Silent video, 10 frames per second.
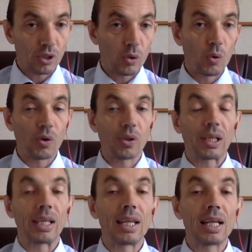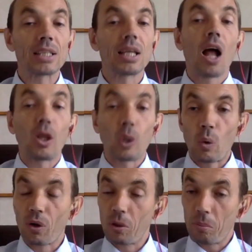local clinics,
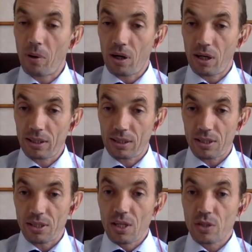local partners.